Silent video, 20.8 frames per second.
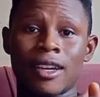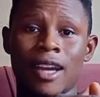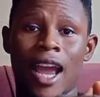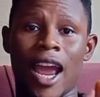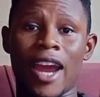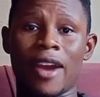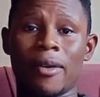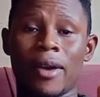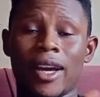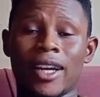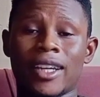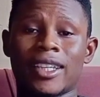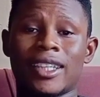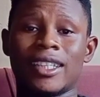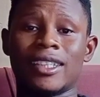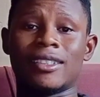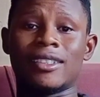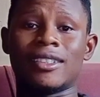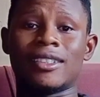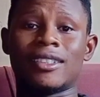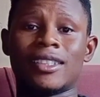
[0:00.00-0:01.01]
Hierarchy
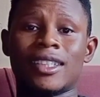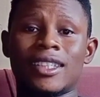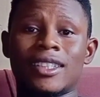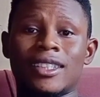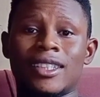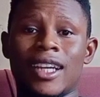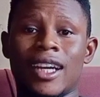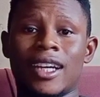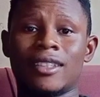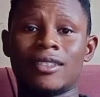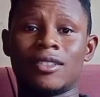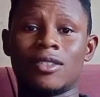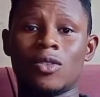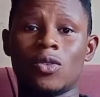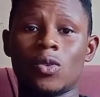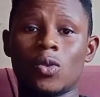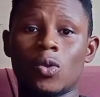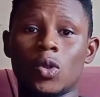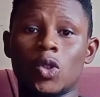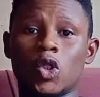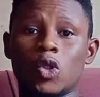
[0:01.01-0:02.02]
in the sense that the
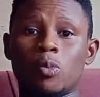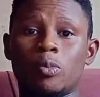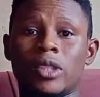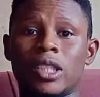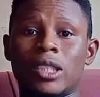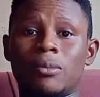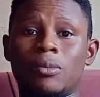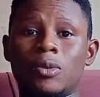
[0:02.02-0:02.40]
logo should be